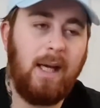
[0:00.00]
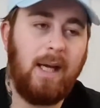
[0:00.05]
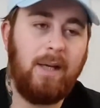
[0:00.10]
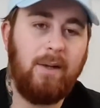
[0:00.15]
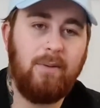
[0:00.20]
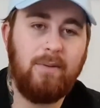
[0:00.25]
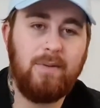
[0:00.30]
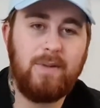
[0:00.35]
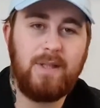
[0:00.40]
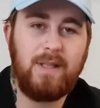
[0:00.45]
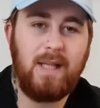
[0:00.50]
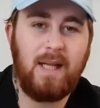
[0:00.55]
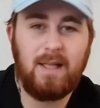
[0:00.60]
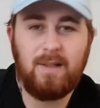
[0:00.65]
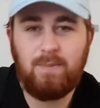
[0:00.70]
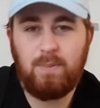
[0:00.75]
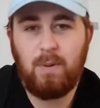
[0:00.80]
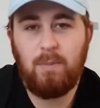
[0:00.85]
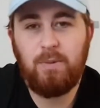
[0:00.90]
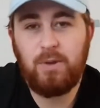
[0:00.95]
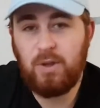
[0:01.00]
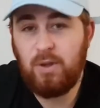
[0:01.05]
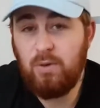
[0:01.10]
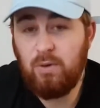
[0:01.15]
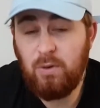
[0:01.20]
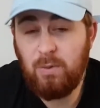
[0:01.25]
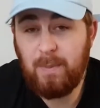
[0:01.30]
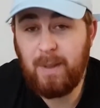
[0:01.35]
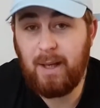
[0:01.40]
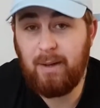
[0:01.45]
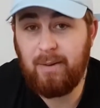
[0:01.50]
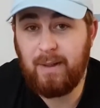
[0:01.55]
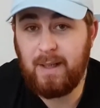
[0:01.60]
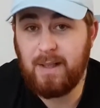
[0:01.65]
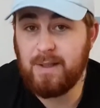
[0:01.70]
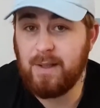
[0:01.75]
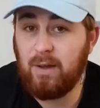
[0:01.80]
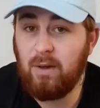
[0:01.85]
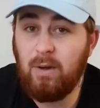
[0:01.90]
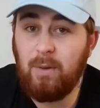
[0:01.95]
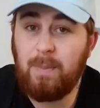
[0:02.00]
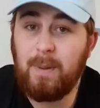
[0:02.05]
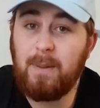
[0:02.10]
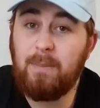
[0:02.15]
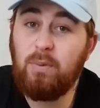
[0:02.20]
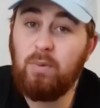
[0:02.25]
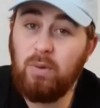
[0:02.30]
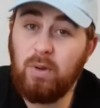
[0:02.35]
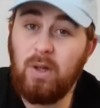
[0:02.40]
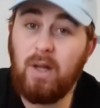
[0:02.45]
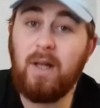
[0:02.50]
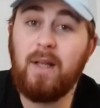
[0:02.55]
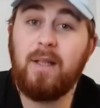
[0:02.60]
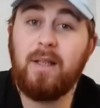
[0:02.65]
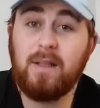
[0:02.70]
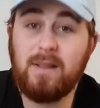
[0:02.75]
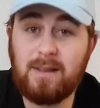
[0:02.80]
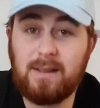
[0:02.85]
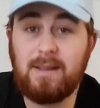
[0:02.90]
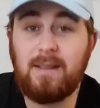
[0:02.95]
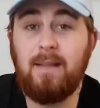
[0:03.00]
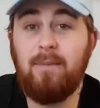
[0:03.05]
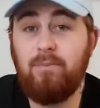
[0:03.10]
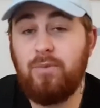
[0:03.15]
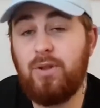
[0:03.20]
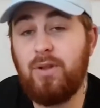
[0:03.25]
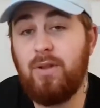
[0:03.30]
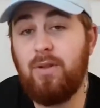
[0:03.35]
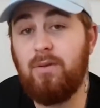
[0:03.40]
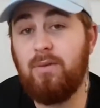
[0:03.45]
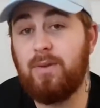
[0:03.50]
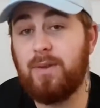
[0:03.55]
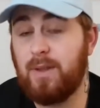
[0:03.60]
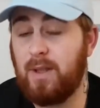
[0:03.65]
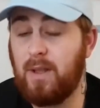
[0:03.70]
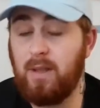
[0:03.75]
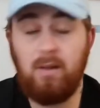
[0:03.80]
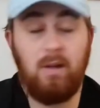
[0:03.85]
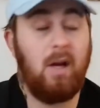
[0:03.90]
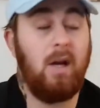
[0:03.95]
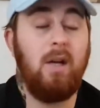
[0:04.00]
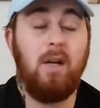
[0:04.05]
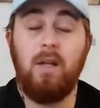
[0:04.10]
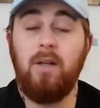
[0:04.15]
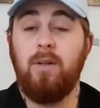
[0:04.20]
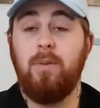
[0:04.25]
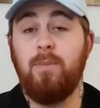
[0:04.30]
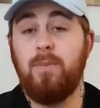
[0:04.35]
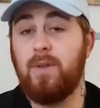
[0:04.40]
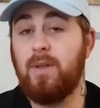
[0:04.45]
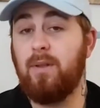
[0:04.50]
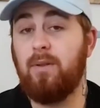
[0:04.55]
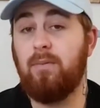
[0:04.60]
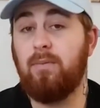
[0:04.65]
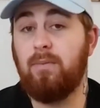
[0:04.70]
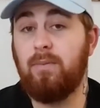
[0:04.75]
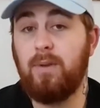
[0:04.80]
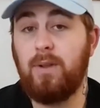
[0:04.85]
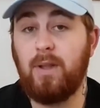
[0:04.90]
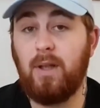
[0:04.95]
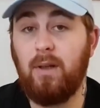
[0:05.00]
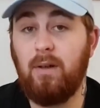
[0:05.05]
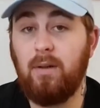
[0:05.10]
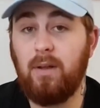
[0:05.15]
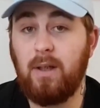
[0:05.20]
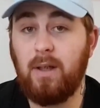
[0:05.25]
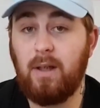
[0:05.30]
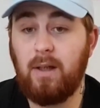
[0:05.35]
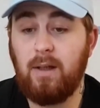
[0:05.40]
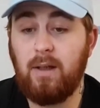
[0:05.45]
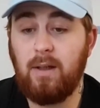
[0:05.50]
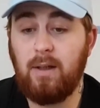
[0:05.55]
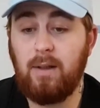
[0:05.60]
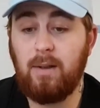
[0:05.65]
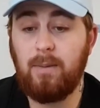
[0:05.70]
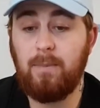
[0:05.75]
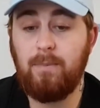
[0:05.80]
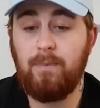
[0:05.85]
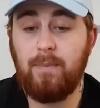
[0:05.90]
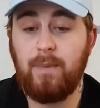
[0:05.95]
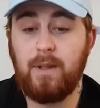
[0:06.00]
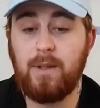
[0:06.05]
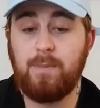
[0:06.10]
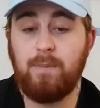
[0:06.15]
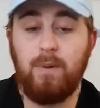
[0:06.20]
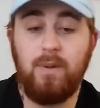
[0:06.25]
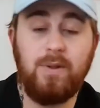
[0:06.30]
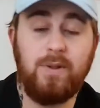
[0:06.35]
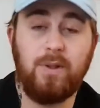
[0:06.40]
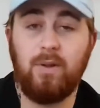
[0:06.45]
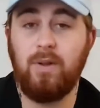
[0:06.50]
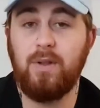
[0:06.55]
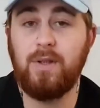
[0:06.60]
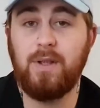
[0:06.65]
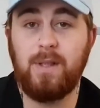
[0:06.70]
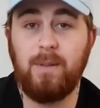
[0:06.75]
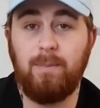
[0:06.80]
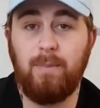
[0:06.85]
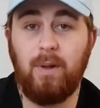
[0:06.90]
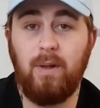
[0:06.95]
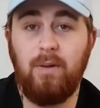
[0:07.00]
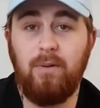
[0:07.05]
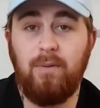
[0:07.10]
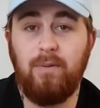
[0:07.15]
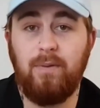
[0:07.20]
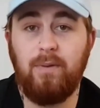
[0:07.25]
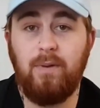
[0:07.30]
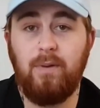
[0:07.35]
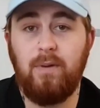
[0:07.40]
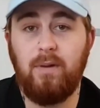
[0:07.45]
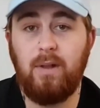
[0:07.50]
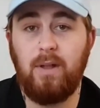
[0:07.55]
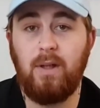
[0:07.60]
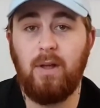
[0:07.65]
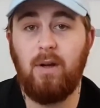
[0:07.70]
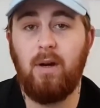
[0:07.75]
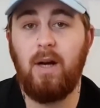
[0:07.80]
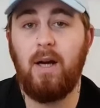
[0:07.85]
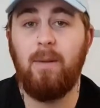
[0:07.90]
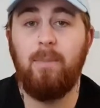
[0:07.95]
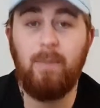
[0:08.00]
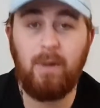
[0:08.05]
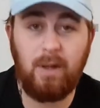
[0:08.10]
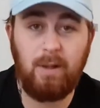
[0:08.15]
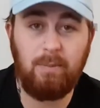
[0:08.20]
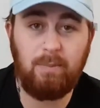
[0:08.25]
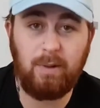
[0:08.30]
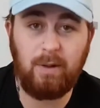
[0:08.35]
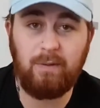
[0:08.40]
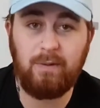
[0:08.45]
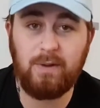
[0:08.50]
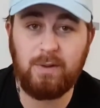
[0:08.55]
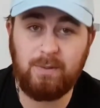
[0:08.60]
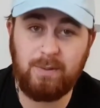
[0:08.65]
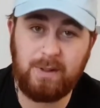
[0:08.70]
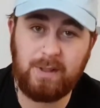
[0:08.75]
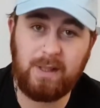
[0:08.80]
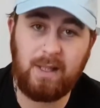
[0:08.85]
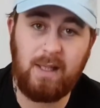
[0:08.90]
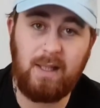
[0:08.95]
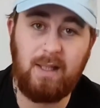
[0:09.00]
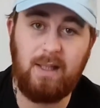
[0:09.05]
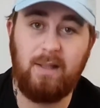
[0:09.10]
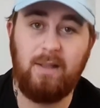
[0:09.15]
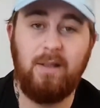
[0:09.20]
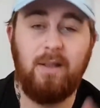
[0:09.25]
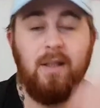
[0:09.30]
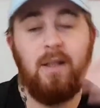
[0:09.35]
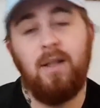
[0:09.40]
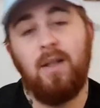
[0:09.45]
And obviously that's probably the norm nowadays. A lot of people like slim shoes, and I, I like them too. You know, um, there's pros and cons to both, and you know I have my own preference for skating.